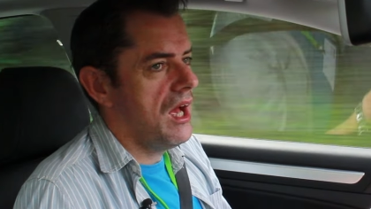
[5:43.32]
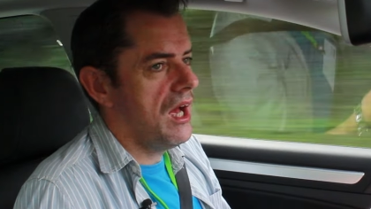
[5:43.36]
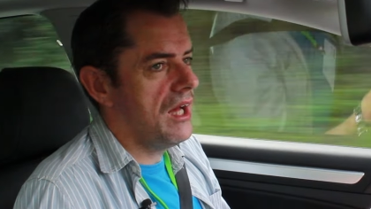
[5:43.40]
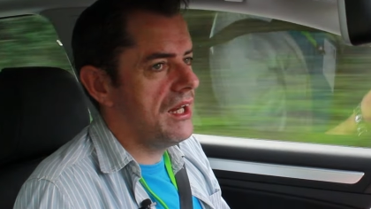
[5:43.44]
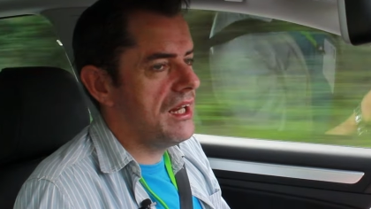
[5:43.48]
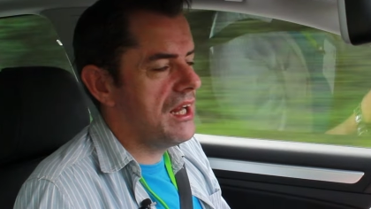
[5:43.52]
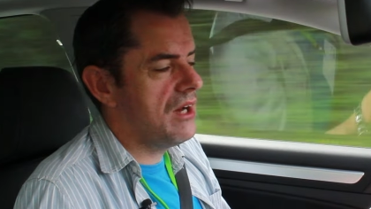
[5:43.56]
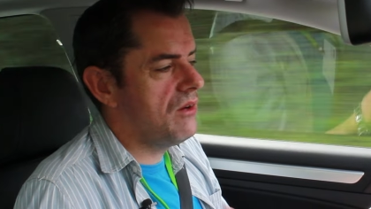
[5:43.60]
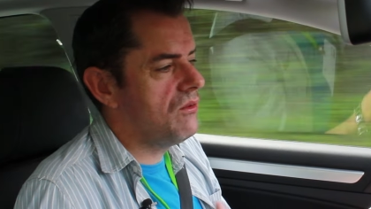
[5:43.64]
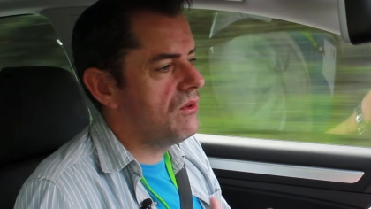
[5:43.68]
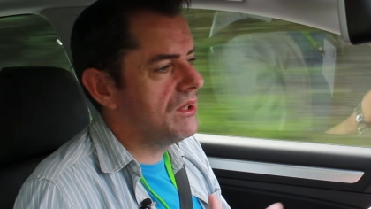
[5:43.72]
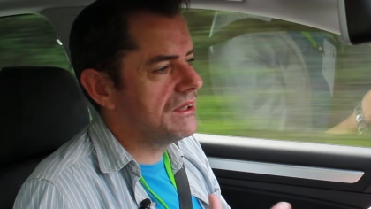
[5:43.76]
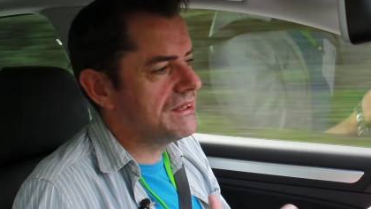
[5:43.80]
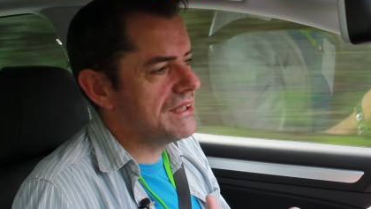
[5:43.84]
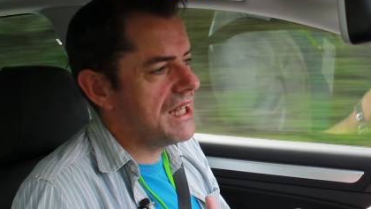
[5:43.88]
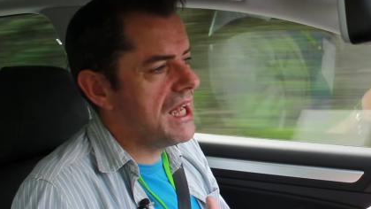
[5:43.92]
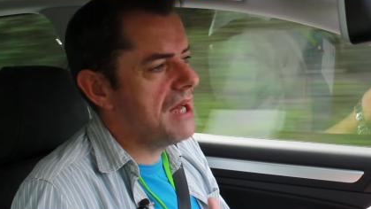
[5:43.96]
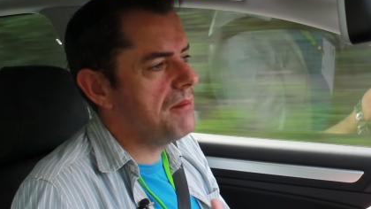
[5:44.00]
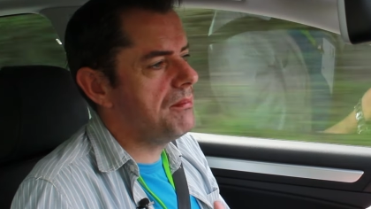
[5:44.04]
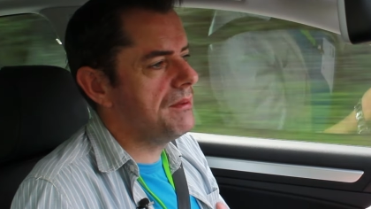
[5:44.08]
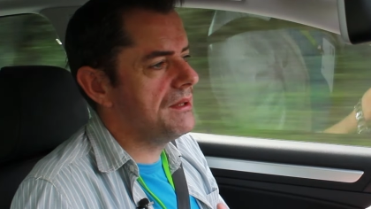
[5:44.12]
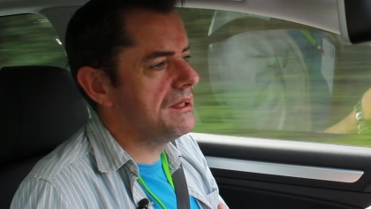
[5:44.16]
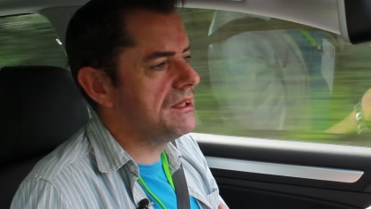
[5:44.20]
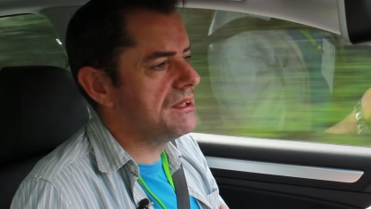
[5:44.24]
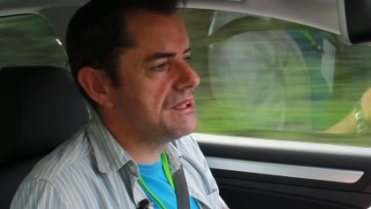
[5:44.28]
And now what's
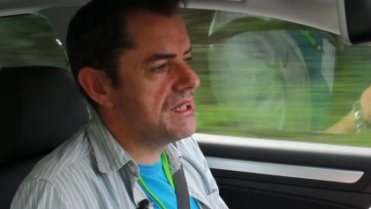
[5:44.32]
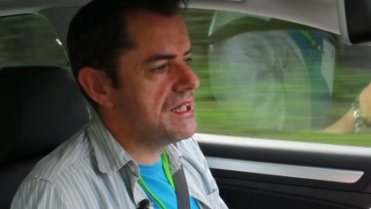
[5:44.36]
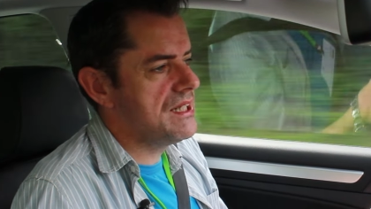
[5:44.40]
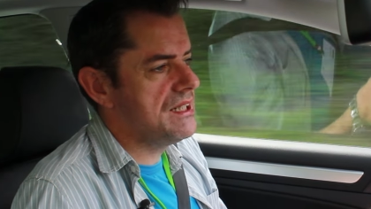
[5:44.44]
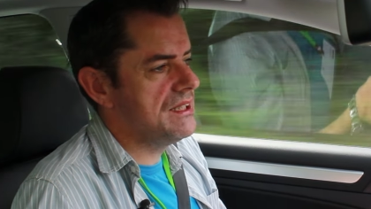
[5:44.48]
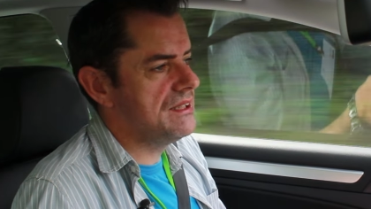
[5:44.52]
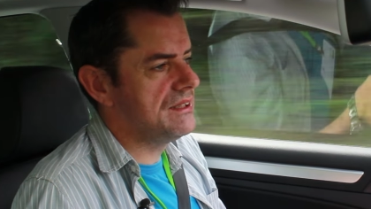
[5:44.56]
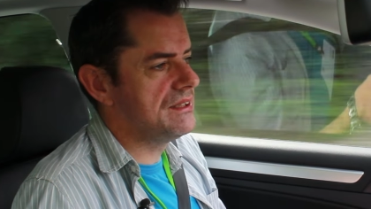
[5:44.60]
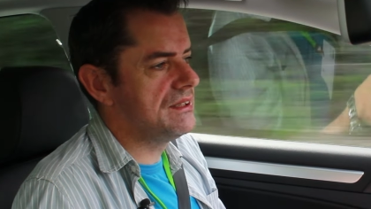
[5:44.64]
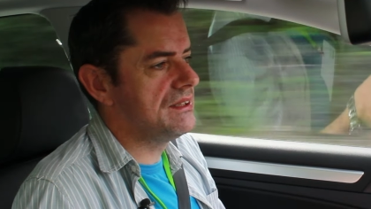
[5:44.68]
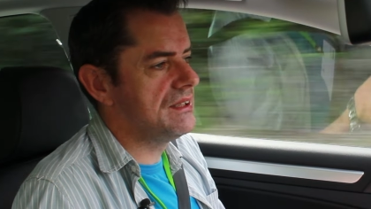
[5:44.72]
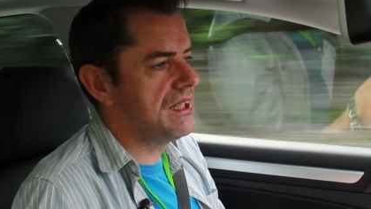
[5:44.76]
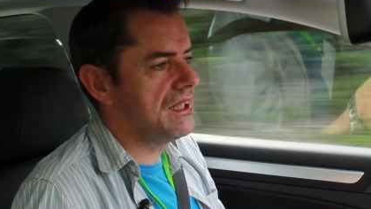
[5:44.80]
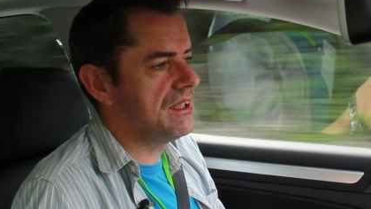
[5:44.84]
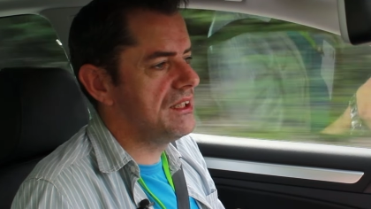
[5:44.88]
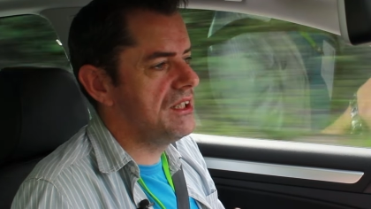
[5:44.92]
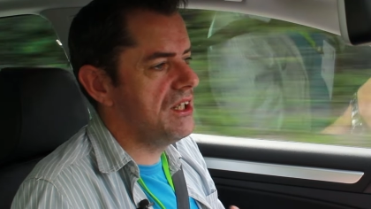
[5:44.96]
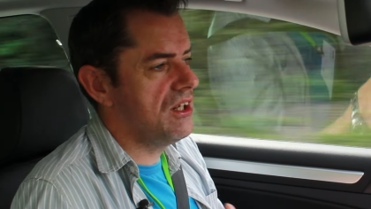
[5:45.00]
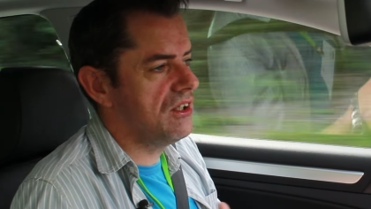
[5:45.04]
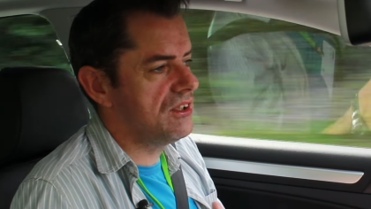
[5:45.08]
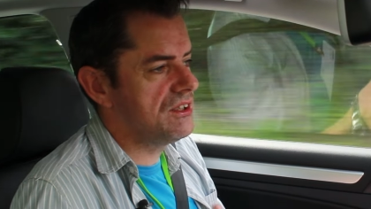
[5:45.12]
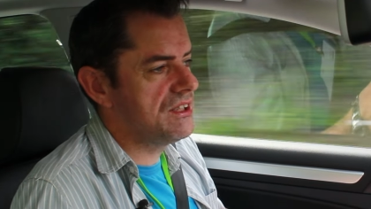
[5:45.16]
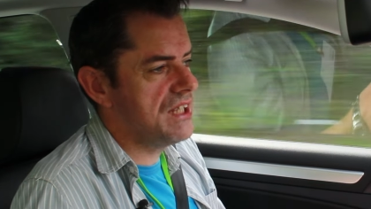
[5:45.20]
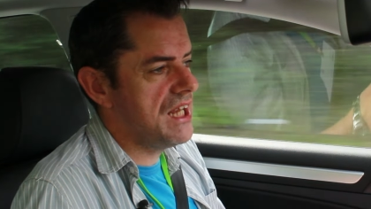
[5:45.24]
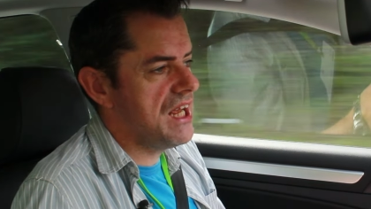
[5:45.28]
happened is that
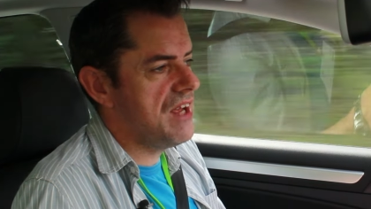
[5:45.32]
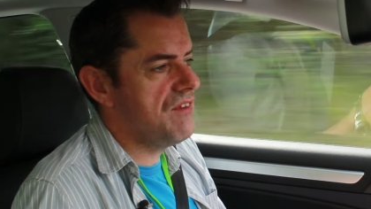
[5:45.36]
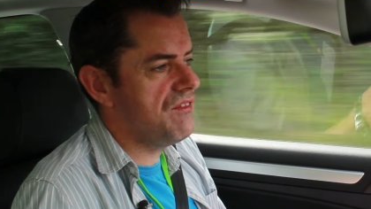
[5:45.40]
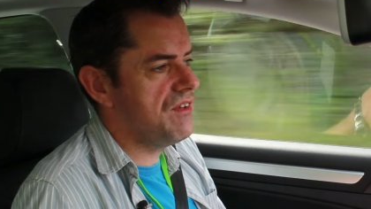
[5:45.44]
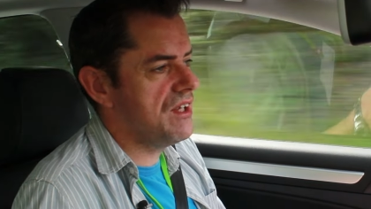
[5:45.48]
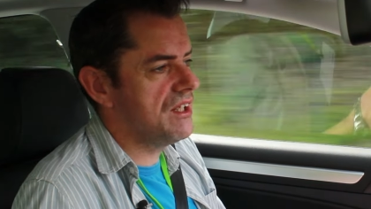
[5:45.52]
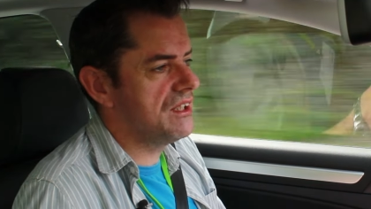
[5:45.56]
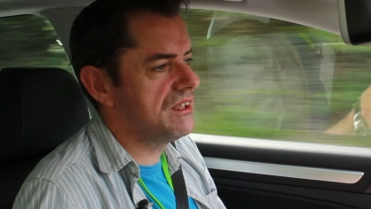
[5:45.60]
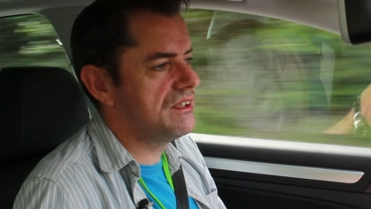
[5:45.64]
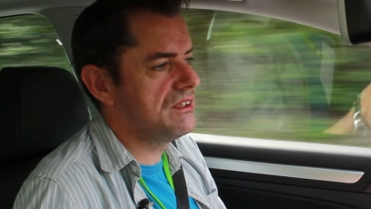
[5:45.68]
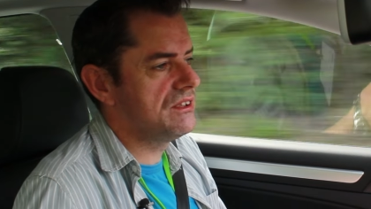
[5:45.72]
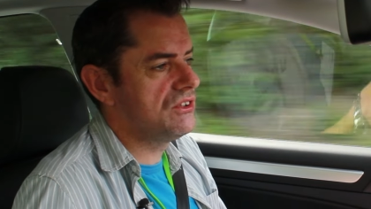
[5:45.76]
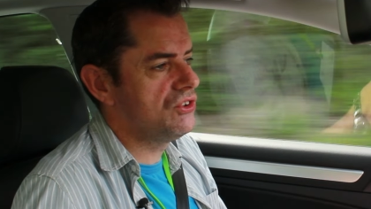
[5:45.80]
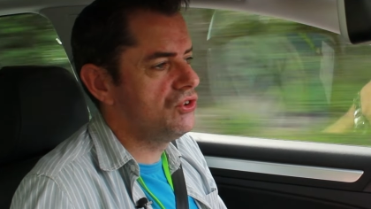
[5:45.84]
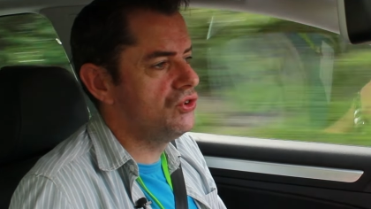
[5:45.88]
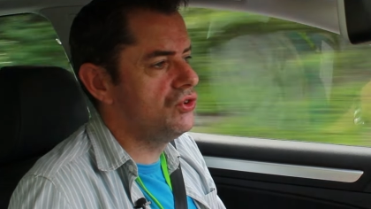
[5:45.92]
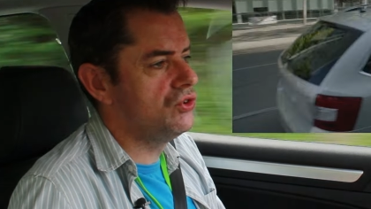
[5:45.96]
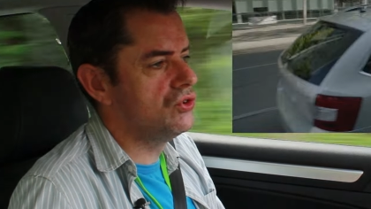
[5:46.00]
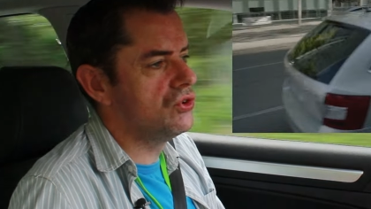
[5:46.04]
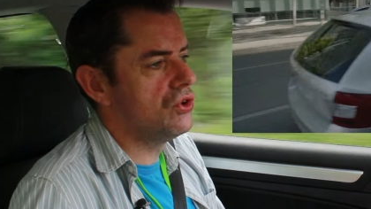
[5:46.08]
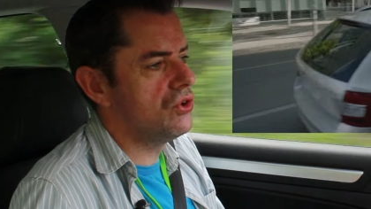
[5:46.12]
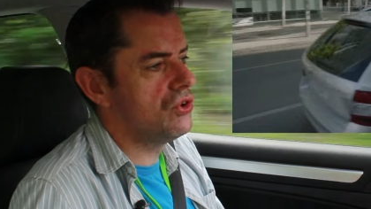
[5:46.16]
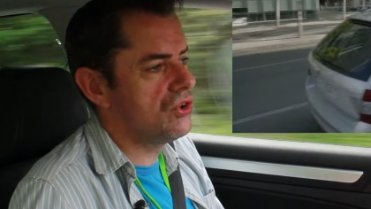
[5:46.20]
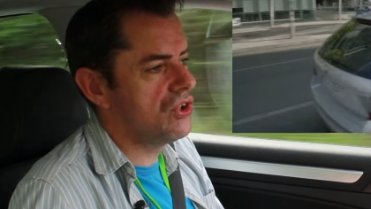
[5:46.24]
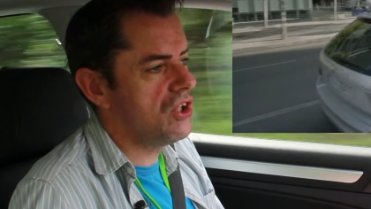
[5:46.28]
the Octavia has
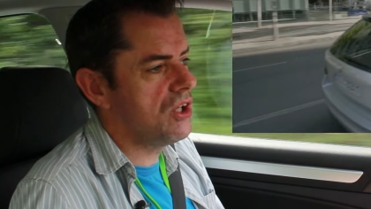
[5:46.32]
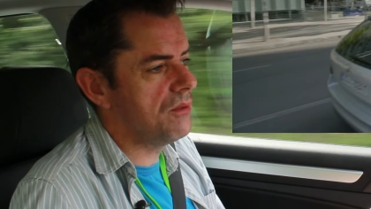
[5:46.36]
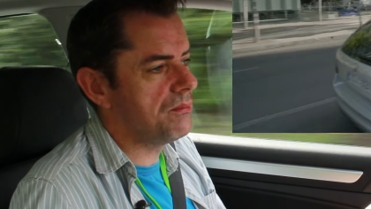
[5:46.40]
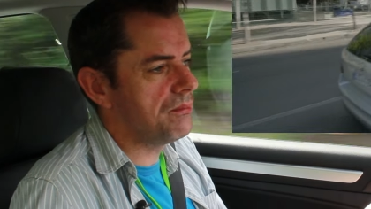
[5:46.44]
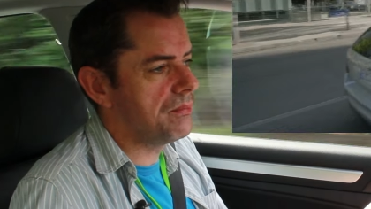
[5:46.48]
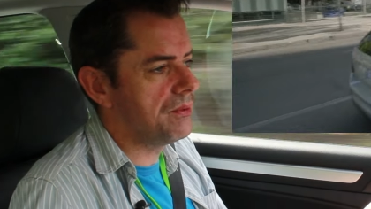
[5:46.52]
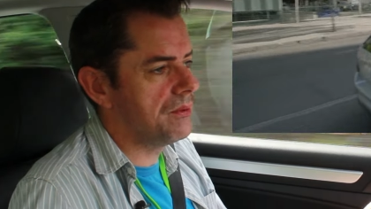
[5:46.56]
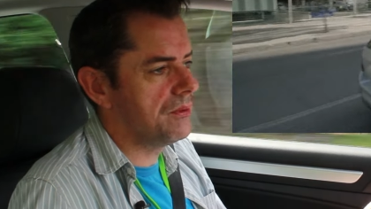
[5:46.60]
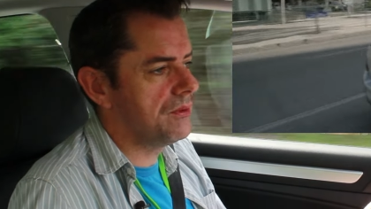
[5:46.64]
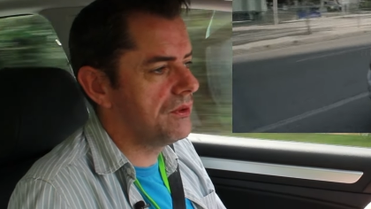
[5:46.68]
grown up,